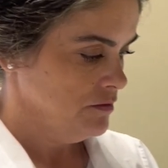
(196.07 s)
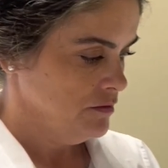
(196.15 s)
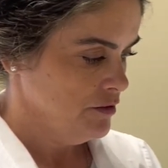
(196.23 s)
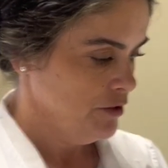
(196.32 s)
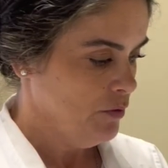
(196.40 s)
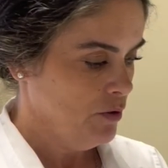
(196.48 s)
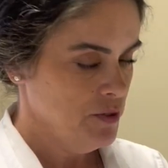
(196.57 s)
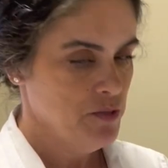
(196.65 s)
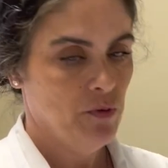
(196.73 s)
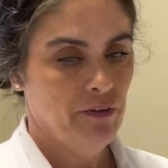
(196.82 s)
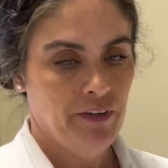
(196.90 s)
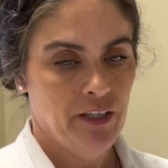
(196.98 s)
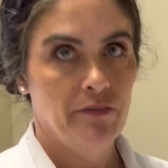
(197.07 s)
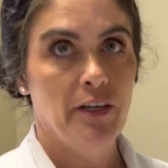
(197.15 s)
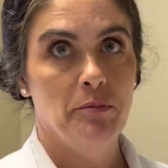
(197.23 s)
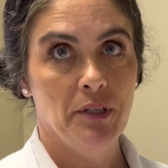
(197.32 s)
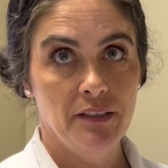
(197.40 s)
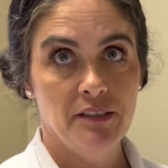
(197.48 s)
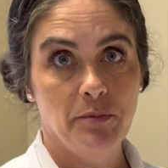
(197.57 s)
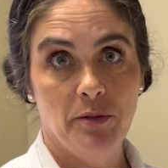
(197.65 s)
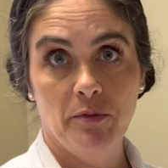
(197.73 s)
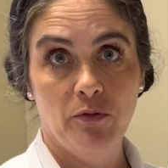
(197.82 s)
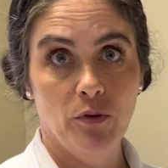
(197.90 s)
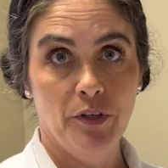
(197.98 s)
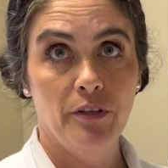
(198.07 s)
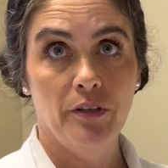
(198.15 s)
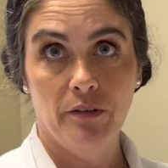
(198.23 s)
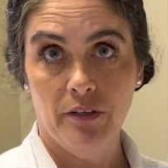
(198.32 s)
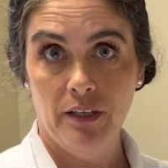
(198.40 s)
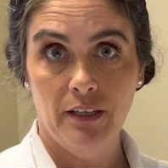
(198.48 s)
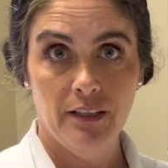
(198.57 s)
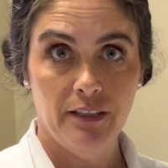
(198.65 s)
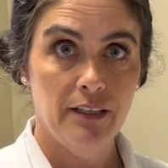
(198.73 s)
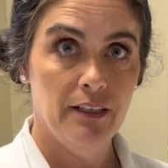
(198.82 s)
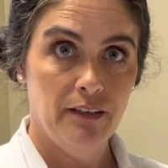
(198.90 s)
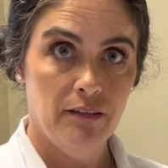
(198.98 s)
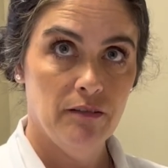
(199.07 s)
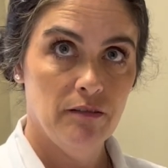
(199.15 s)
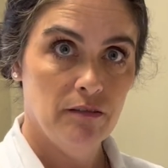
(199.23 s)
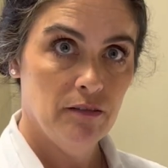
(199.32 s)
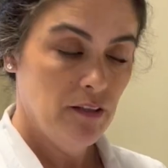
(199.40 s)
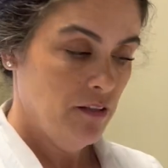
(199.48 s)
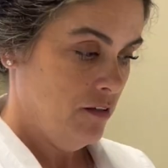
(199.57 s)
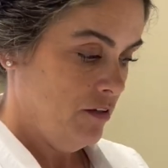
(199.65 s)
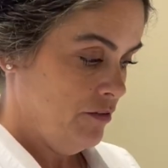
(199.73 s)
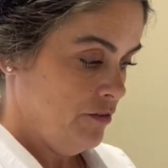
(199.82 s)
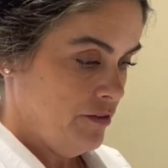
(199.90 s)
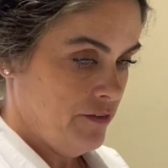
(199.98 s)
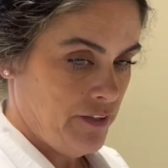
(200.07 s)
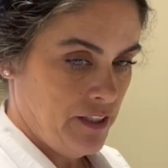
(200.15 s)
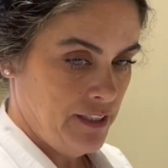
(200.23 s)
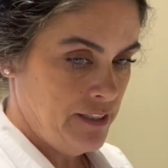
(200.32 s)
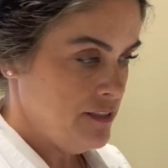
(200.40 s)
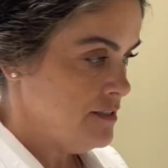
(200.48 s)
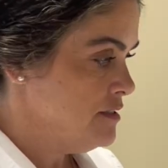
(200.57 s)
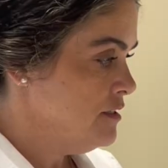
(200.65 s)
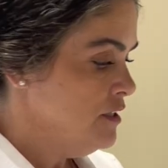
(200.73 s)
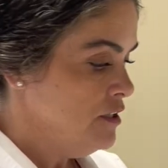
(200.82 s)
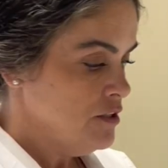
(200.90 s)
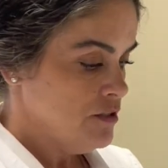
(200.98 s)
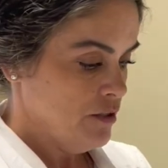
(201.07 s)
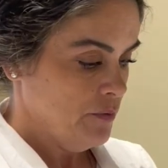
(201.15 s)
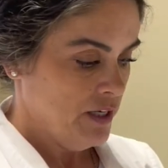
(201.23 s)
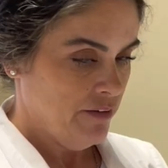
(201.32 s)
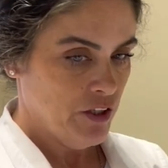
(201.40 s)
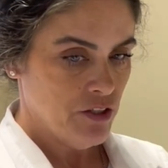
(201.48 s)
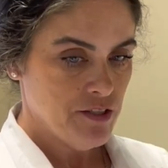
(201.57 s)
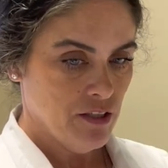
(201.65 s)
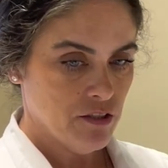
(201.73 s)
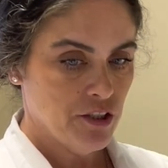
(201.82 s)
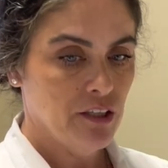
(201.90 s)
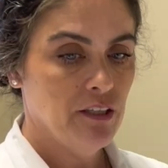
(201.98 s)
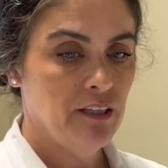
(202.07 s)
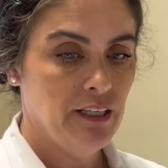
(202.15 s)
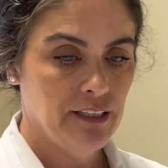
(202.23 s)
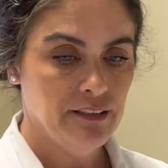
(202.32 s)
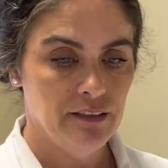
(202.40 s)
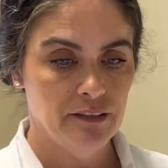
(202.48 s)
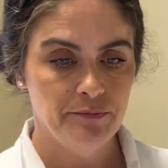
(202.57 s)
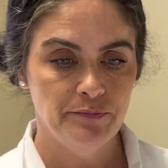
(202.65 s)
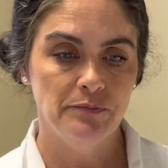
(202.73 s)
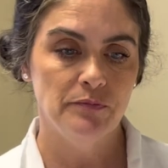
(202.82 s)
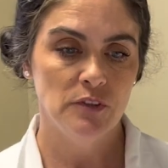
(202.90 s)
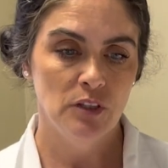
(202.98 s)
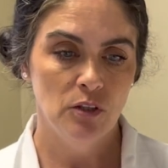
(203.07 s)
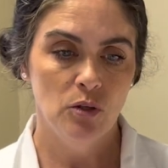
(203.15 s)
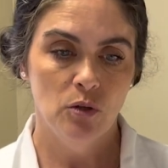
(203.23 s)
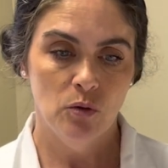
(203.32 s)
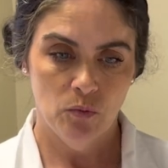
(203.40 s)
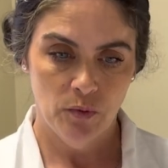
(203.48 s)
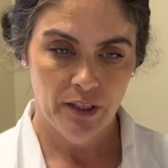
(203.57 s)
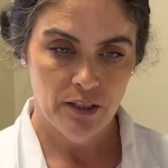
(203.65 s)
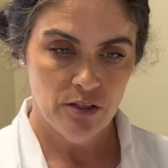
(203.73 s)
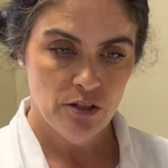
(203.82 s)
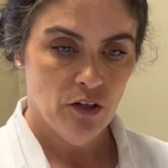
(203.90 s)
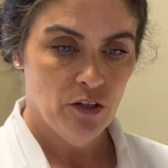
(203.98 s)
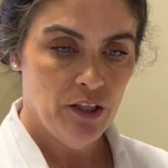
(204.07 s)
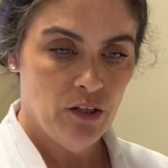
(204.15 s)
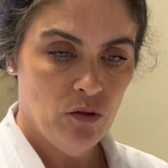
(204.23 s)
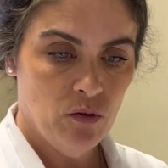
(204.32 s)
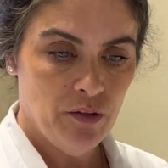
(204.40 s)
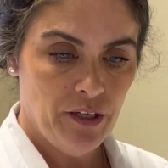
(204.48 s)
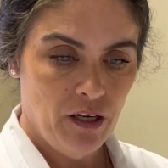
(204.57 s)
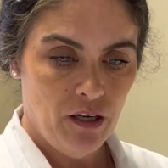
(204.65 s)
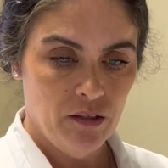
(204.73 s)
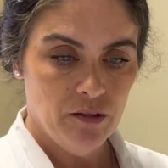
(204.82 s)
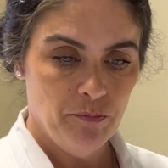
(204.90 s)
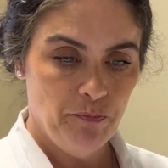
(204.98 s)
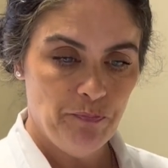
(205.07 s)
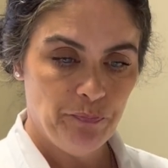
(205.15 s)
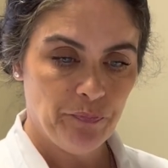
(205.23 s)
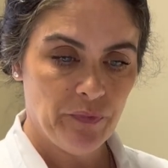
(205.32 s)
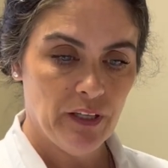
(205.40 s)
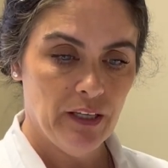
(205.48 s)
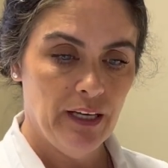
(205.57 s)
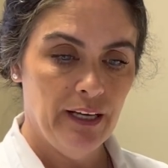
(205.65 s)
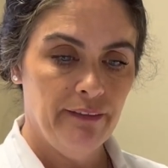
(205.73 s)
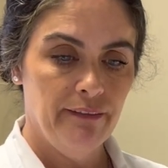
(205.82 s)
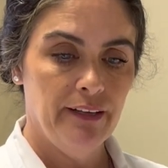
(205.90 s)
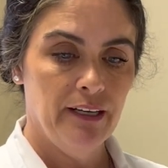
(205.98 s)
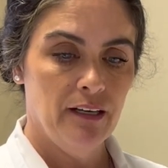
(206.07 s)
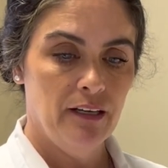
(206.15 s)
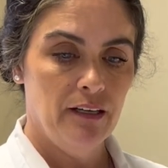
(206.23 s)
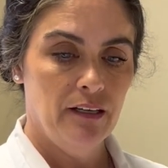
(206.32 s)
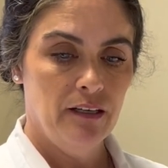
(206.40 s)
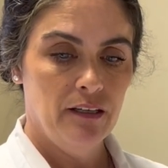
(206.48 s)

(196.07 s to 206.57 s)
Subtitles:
You always want to verify placement before you go connect any other device. So we have our suction connected. We can turn it on, and then